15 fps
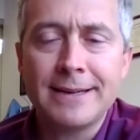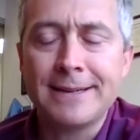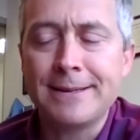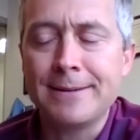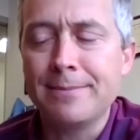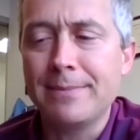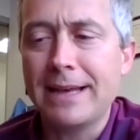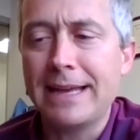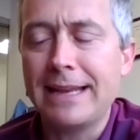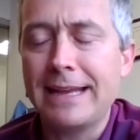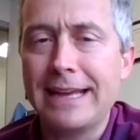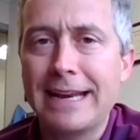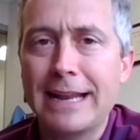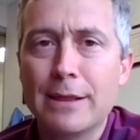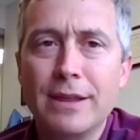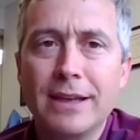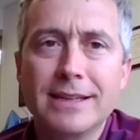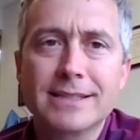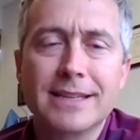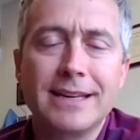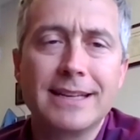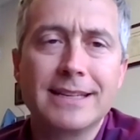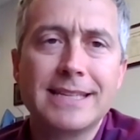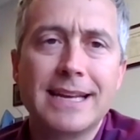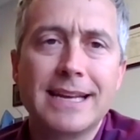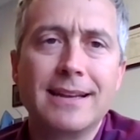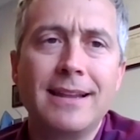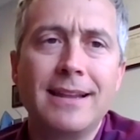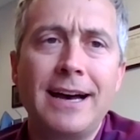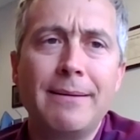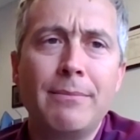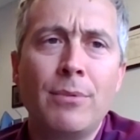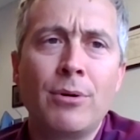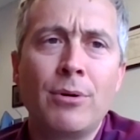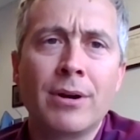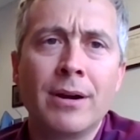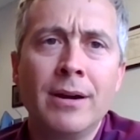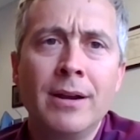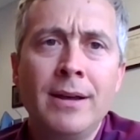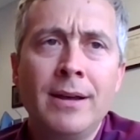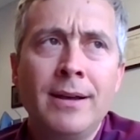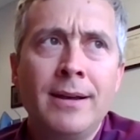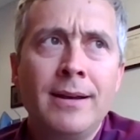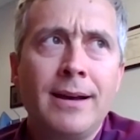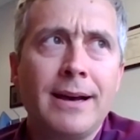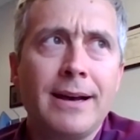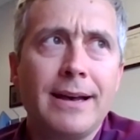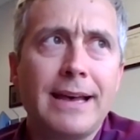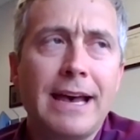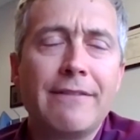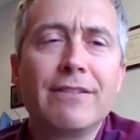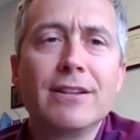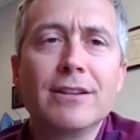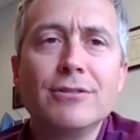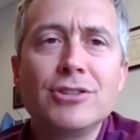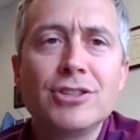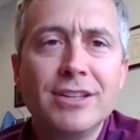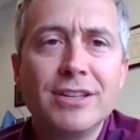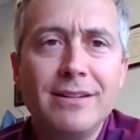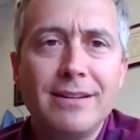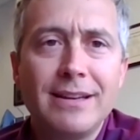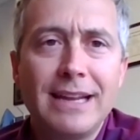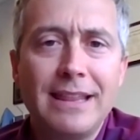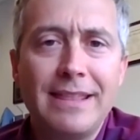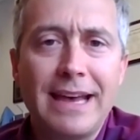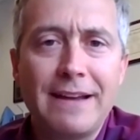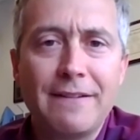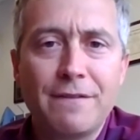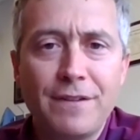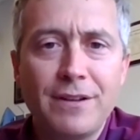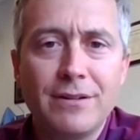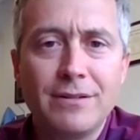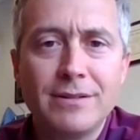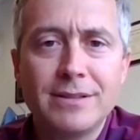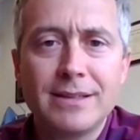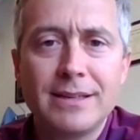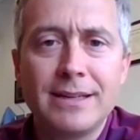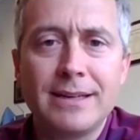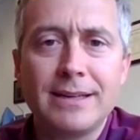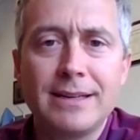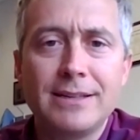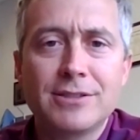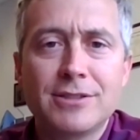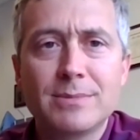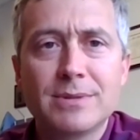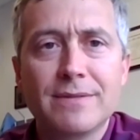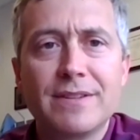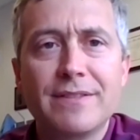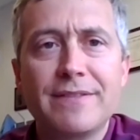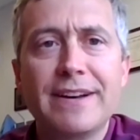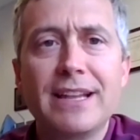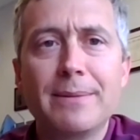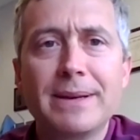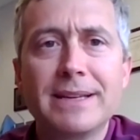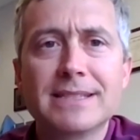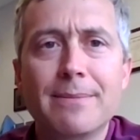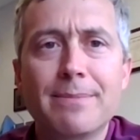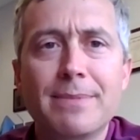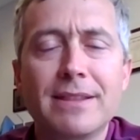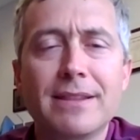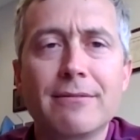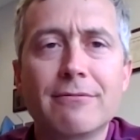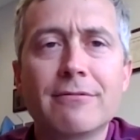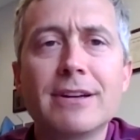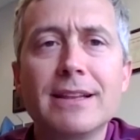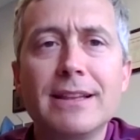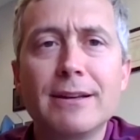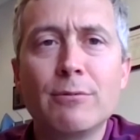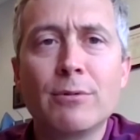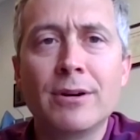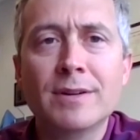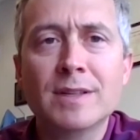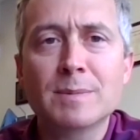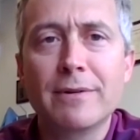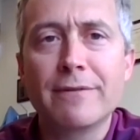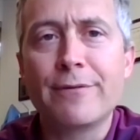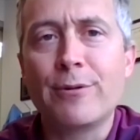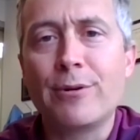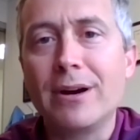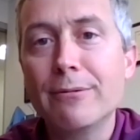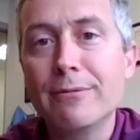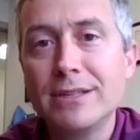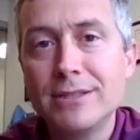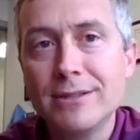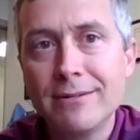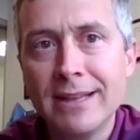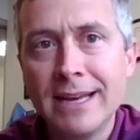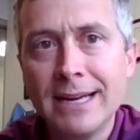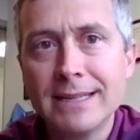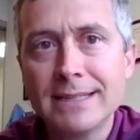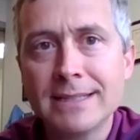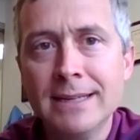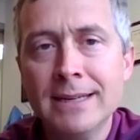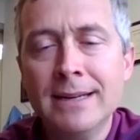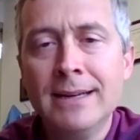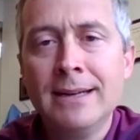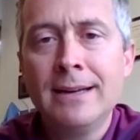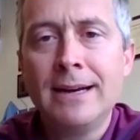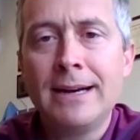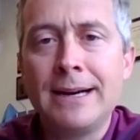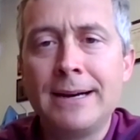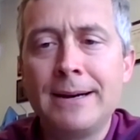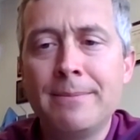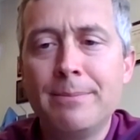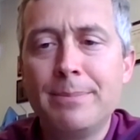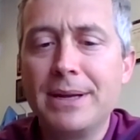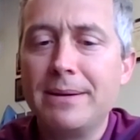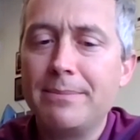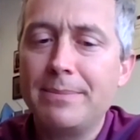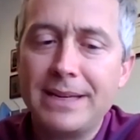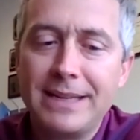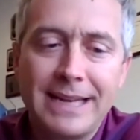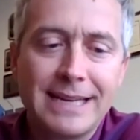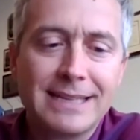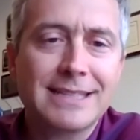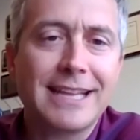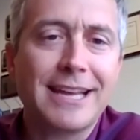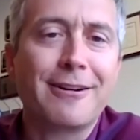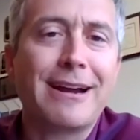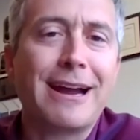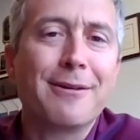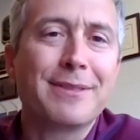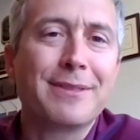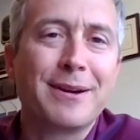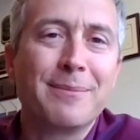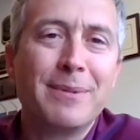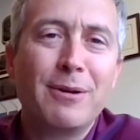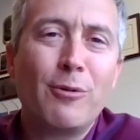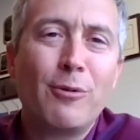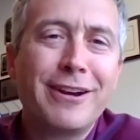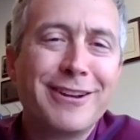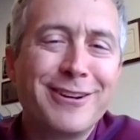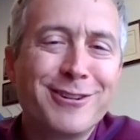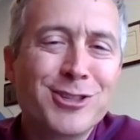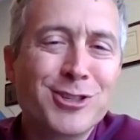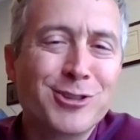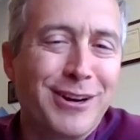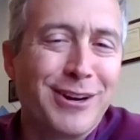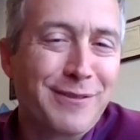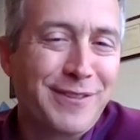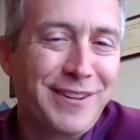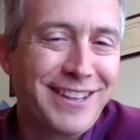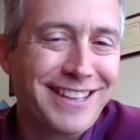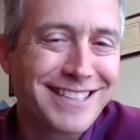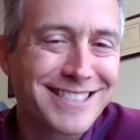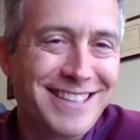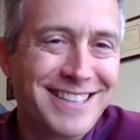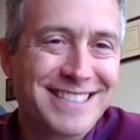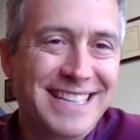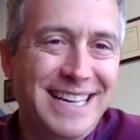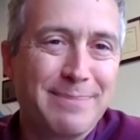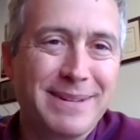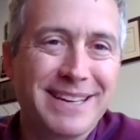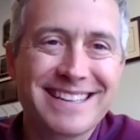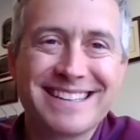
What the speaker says: And I think it's going to take a lot more evolution in that field in terms of developing something that really works before I would do that. But yes, they are out there. But what are your strong feelings on the topic?